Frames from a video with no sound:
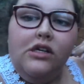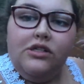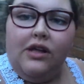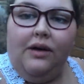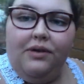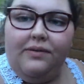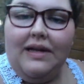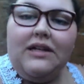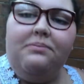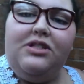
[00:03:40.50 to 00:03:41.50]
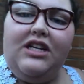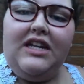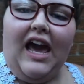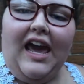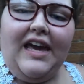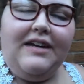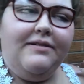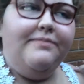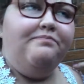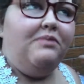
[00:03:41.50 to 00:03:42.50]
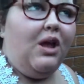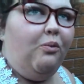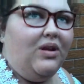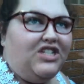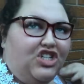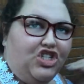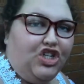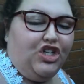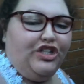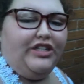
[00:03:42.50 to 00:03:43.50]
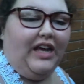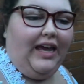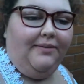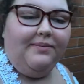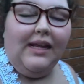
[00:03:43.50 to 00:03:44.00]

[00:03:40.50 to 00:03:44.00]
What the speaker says: So that would have went up today, which is Tuesday.